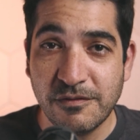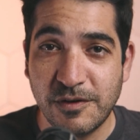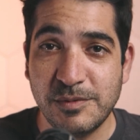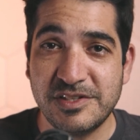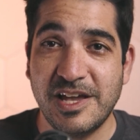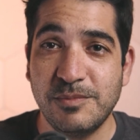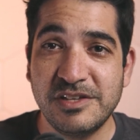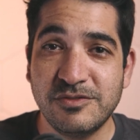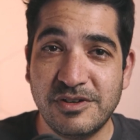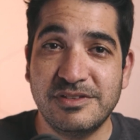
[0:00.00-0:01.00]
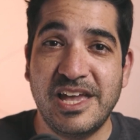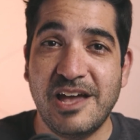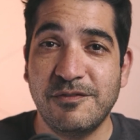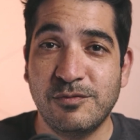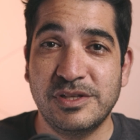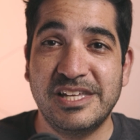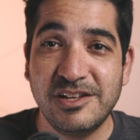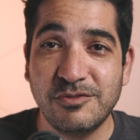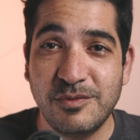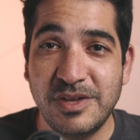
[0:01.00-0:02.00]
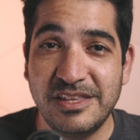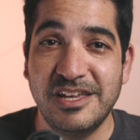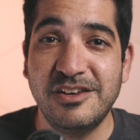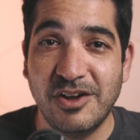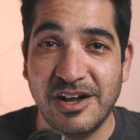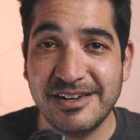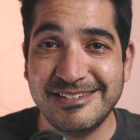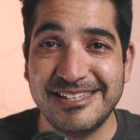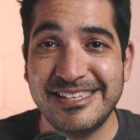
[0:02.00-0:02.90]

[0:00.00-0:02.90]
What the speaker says: from its app is around half of what Telegram made in August,